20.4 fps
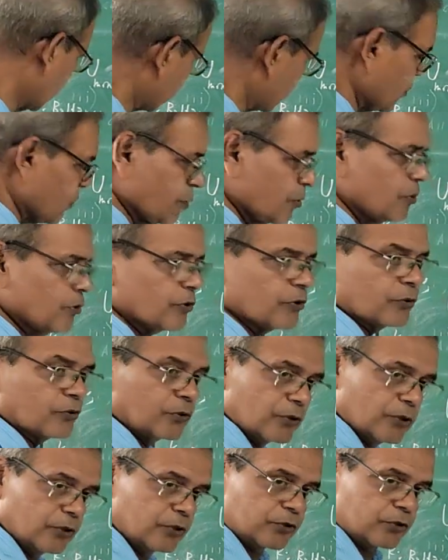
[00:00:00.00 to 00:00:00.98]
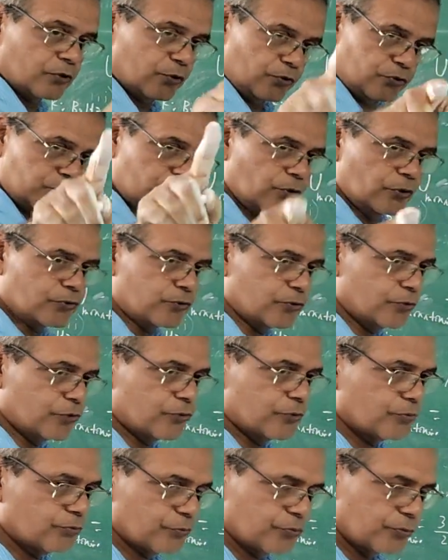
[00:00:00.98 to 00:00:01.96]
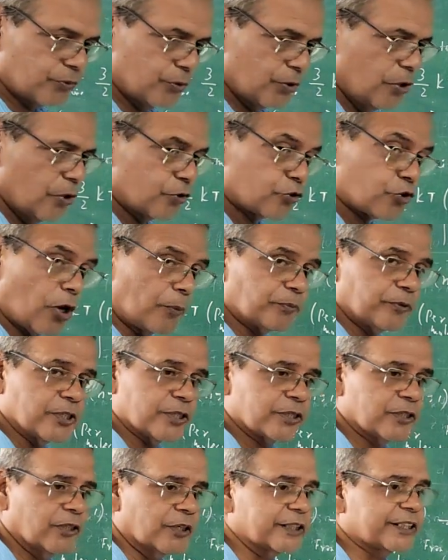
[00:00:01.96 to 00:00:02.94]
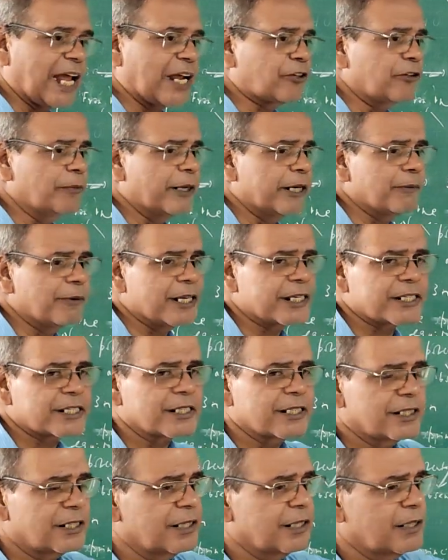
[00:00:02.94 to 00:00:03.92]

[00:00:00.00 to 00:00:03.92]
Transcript: Acha, close. Stop this. Okay, thank you very much.